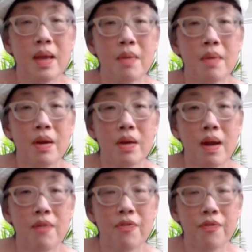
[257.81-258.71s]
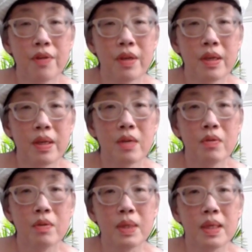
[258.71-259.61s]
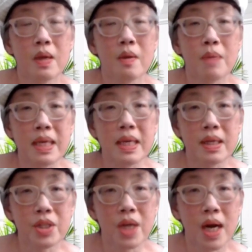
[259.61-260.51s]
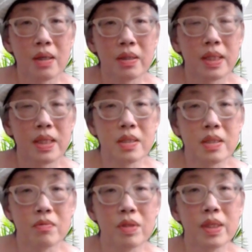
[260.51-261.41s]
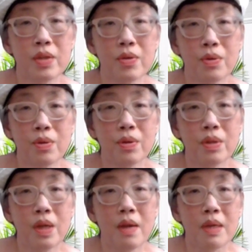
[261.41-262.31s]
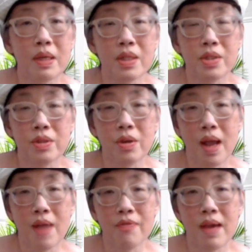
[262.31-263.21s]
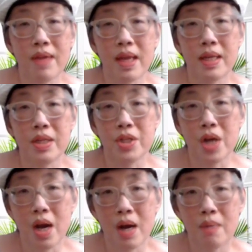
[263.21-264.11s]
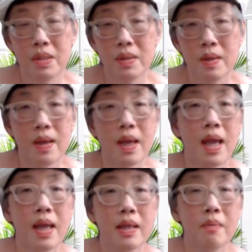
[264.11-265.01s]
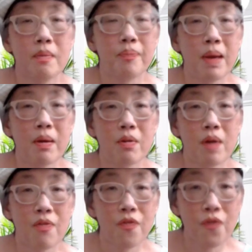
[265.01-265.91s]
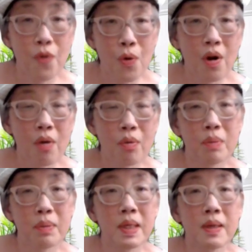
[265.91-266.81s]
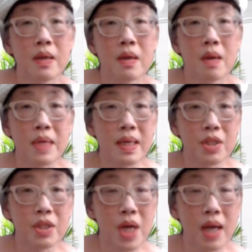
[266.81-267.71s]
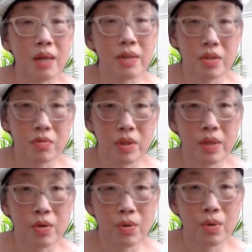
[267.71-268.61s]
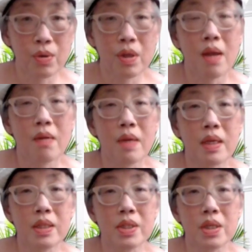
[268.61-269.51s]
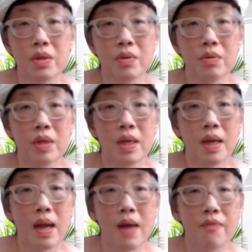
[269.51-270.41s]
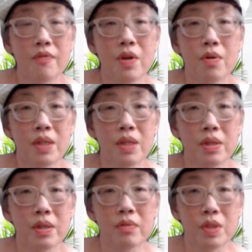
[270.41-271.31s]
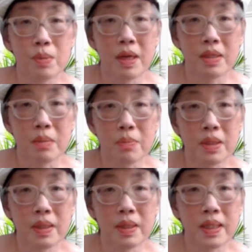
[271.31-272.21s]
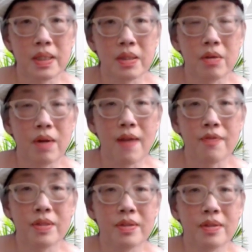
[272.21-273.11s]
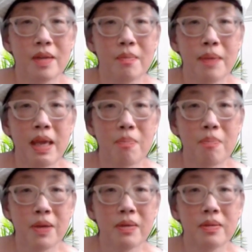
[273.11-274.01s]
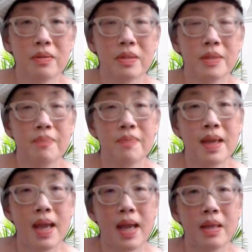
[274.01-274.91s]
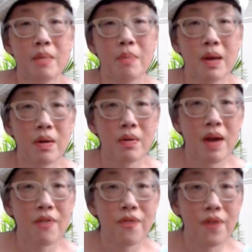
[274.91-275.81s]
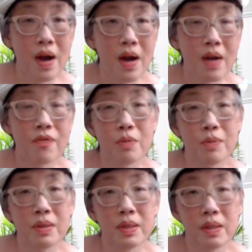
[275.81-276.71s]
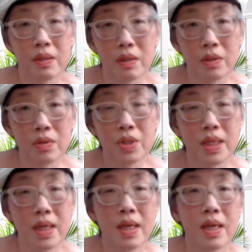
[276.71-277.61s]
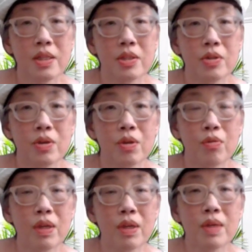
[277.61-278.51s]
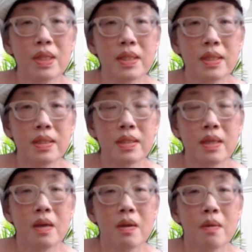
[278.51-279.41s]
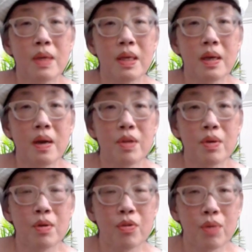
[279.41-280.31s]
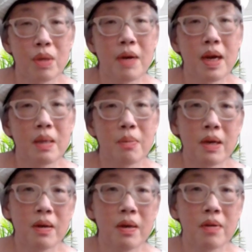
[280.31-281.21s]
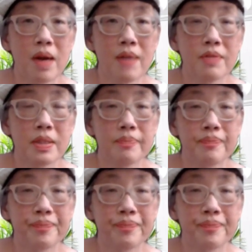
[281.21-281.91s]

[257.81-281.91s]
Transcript: Paragraph 3 would be being a child is really cool because you don't have to have any jobs. And then paragraph 4 would be being a child is really cool because you have no adult responsibilities. You don't have to pay bills. And then paragraph 5 would be a conclusion. So your 3 reasons become your 3 body paragraphs.